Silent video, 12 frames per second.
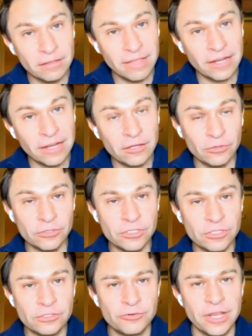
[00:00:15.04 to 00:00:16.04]
That
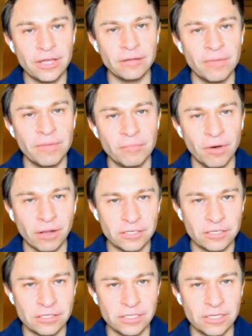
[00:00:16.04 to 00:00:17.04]
includes treating
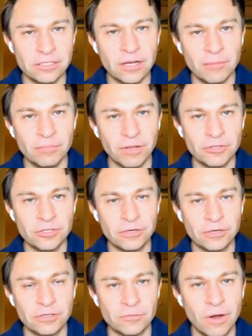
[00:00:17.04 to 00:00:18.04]
metabolic disease and high blood
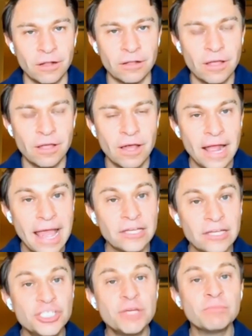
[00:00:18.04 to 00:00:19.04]
sugar as well.
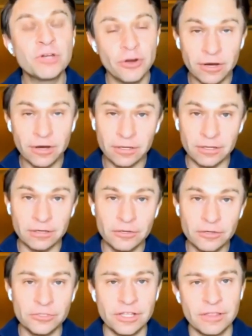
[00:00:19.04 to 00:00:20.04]
And Jim
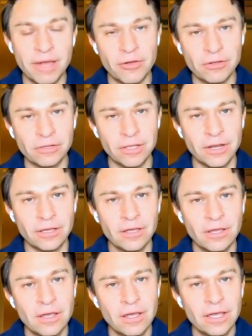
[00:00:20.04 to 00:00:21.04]
Kirkland, who's at the Mayo Clinic,
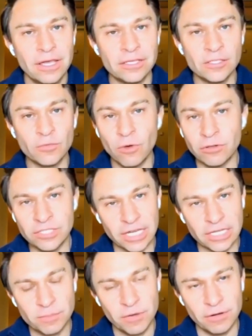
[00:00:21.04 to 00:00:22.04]
is the world's
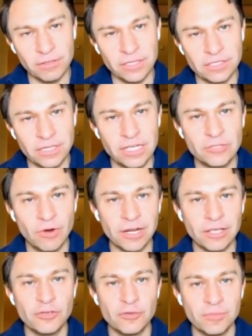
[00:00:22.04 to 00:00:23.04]
expert in this, and he's
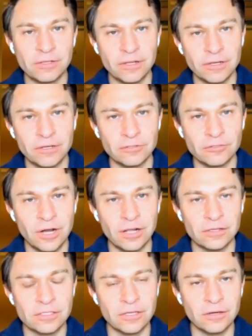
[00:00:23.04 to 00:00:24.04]
running human clinical
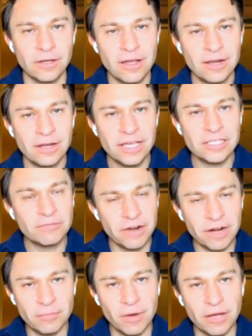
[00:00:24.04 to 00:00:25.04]
trials. So he's a
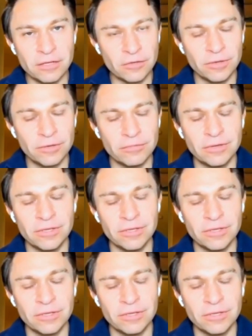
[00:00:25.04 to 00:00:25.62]
friend of mine, so